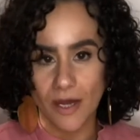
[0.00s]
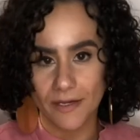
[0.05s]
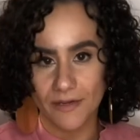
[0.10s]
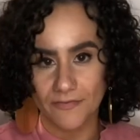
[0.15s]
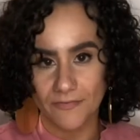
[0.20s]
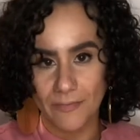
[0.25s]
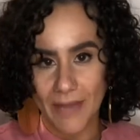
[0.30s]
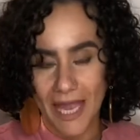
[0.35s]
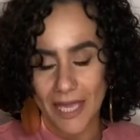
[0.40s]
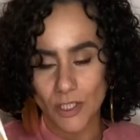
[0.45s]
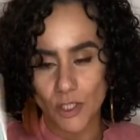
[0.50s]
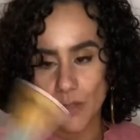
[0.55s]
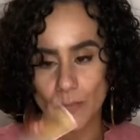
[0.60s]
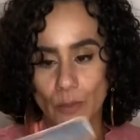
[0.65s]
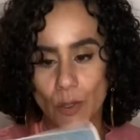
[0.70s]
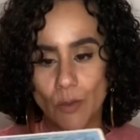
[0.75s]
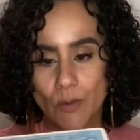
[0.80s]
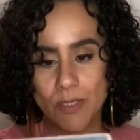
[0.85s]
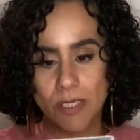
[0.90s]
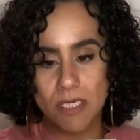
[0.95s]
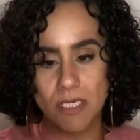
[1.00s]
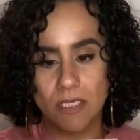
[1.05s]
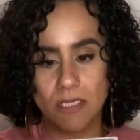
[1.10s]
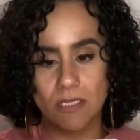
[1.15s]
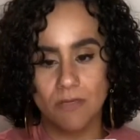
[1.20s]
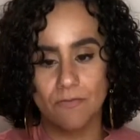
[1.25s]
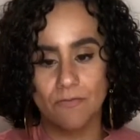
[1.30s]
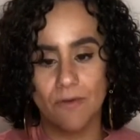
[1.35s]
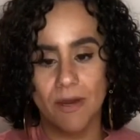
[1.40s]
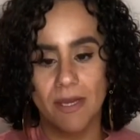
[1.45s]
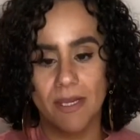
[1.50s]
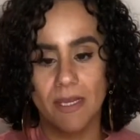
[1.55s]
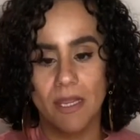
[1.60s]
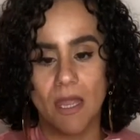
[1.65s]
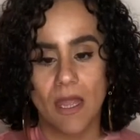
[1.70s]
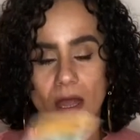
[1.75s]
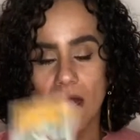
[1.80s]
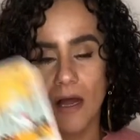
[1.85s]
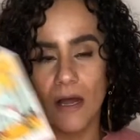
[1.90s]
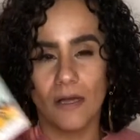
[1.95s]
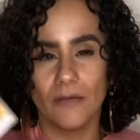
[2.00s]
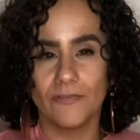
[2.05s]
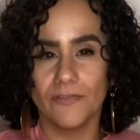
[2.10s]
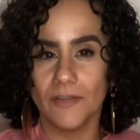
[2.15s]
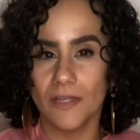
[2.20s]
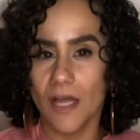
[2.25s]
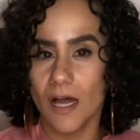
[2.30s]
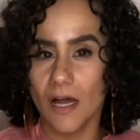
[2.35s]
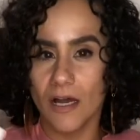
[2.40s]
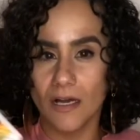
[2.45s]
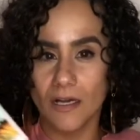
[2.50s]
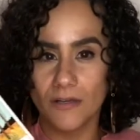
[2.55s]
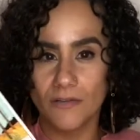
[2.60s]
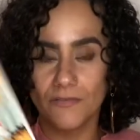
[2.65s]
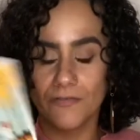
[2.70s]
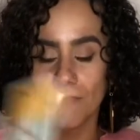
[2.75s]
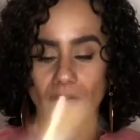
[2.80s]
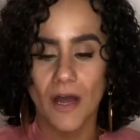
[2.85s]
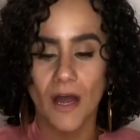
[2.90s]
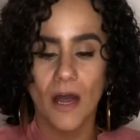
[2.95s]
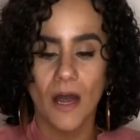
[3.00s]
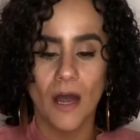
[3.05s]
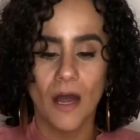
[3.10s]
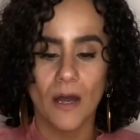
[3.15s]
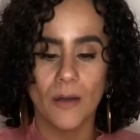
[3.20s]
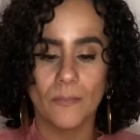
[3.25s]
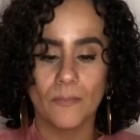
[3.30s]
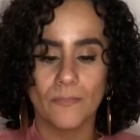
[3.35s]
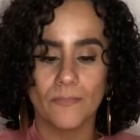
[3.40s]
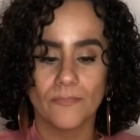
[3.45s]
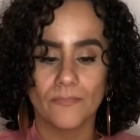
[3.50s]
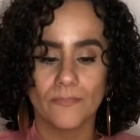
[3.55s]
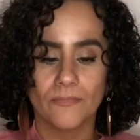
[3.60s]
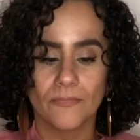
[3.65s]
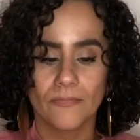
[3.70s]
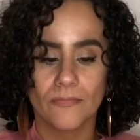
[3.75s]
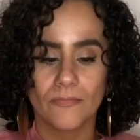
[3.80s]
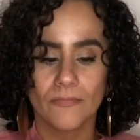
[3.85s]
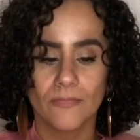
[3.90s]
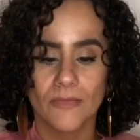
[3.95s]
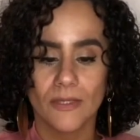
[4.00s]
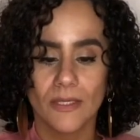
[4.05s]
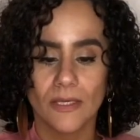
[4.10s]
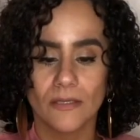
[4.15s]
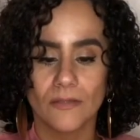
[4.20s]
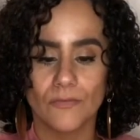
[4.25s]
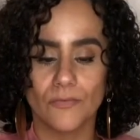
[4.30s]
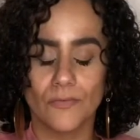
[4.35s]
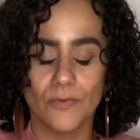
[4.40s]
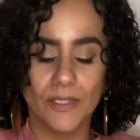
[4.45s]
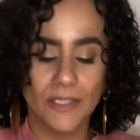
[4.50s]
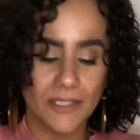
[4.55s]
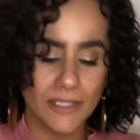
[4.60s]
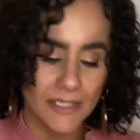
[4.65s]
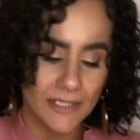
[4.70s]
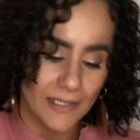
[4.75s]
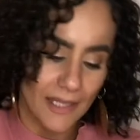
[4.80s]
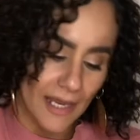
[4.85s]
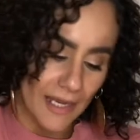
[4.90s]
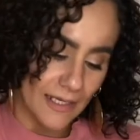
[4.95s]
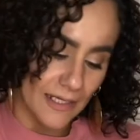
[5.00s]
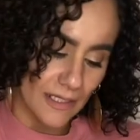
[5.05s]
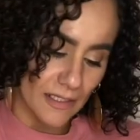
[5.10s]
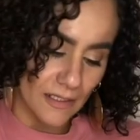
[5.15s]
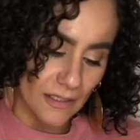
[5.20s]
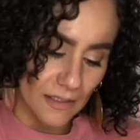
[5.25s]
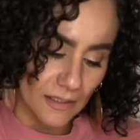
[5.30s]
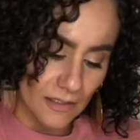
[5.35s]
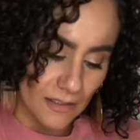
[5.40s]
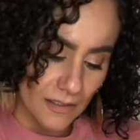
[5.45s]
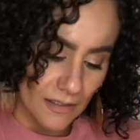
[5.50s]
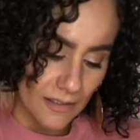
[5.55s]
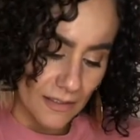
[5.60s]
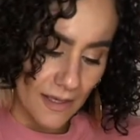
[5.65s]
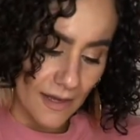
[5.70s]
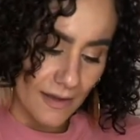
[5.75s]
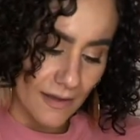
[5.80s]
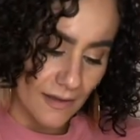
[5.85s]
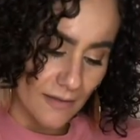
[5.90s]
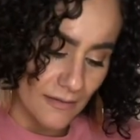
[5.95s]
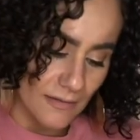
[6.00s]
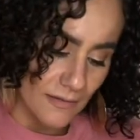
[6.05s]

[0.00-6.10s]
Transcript: of matrimony, right? Of love, really like, yeah.